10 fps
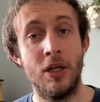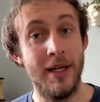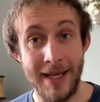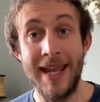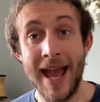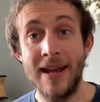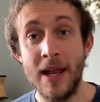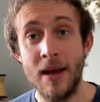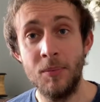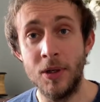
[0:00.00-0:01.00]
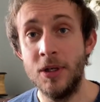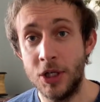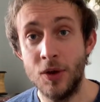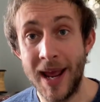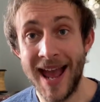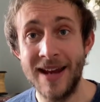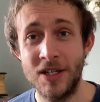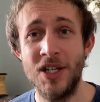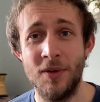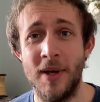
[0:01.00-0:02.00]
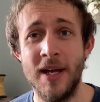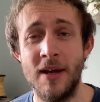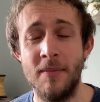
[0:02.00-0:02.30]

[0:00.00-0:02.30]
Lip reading: It can happen, you can do it,